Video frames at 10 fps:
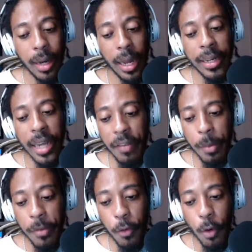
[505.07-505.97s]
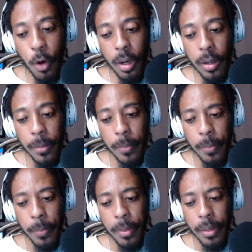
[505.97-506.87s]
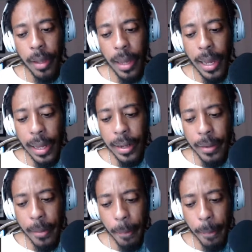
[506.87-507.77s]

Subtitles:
like never before, and